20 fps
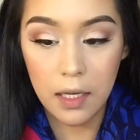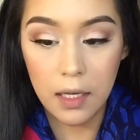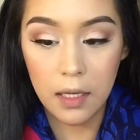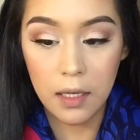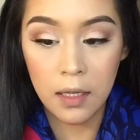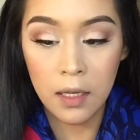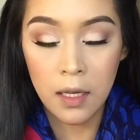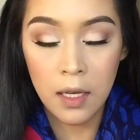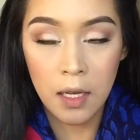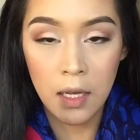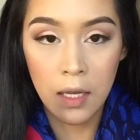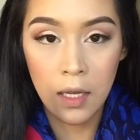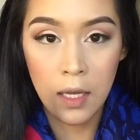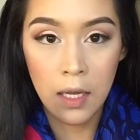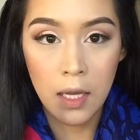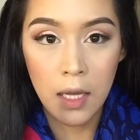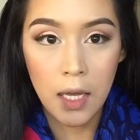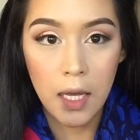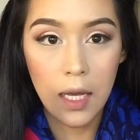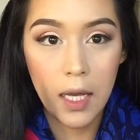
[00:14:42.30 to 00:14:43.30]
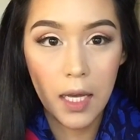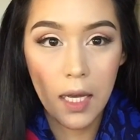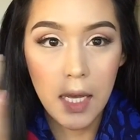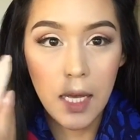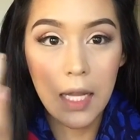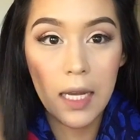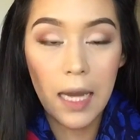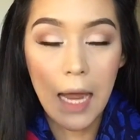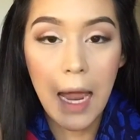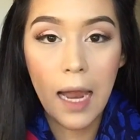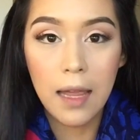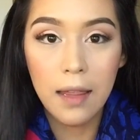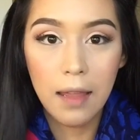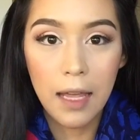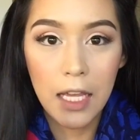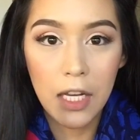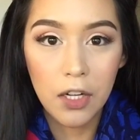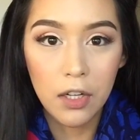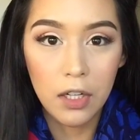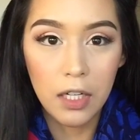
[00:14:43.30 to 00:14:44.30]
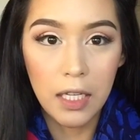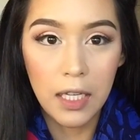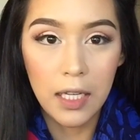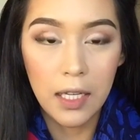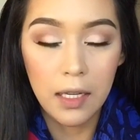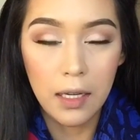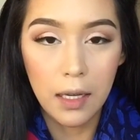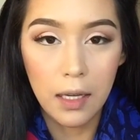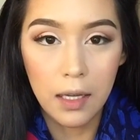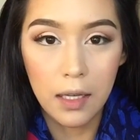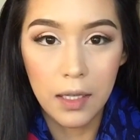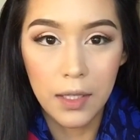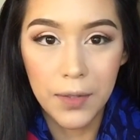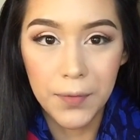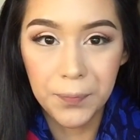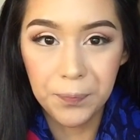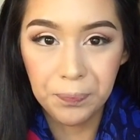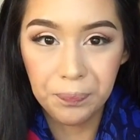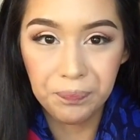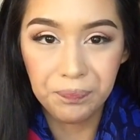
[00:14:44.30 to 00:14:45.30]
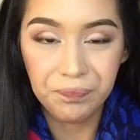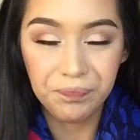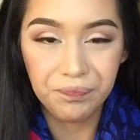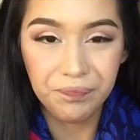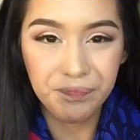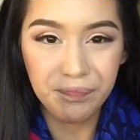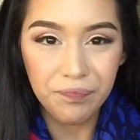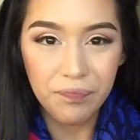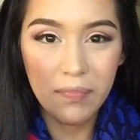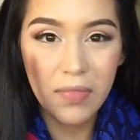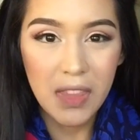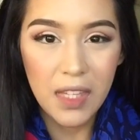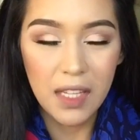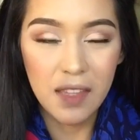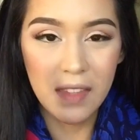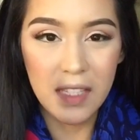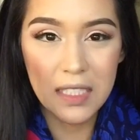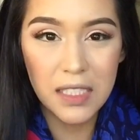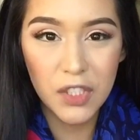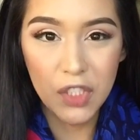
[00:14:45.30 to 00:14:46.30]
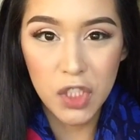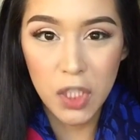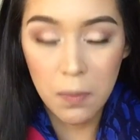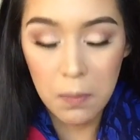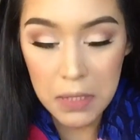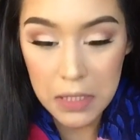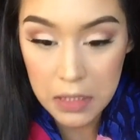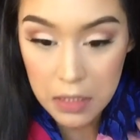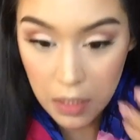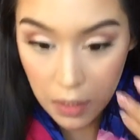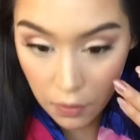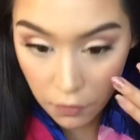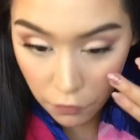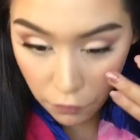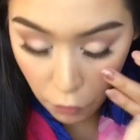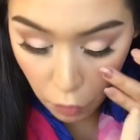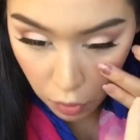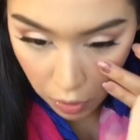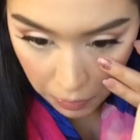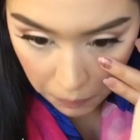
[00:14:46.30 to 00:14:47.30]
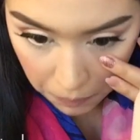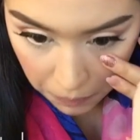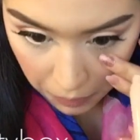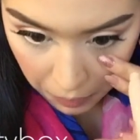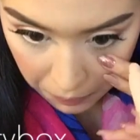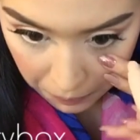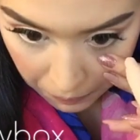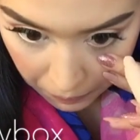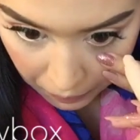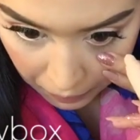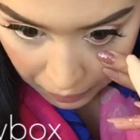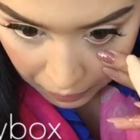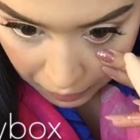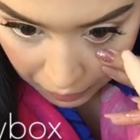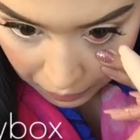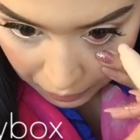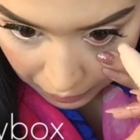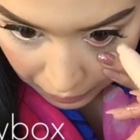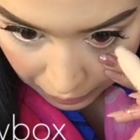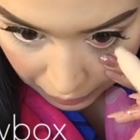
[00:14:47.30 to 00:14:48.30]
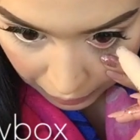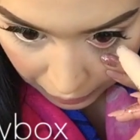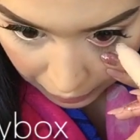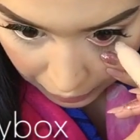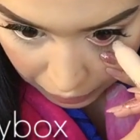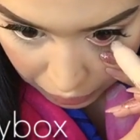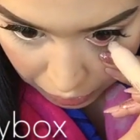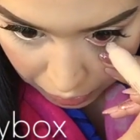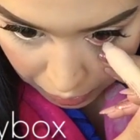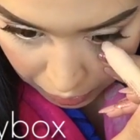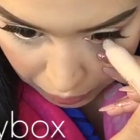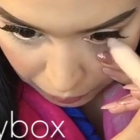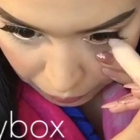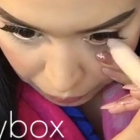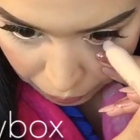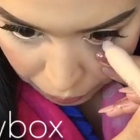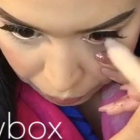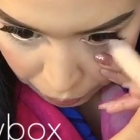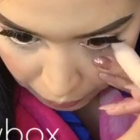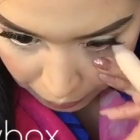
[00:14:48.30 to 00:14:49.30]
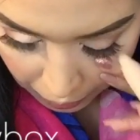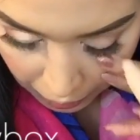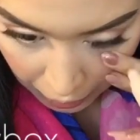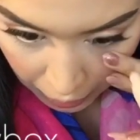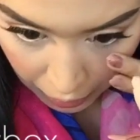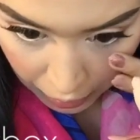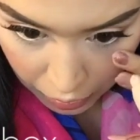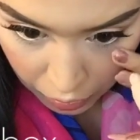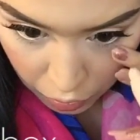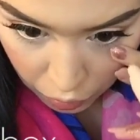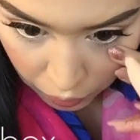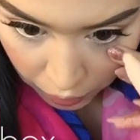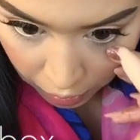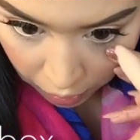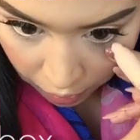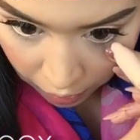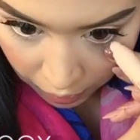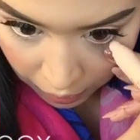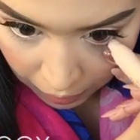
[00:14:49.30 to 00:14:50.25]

an eyeliner in this chubby stick form, and I just really enjoy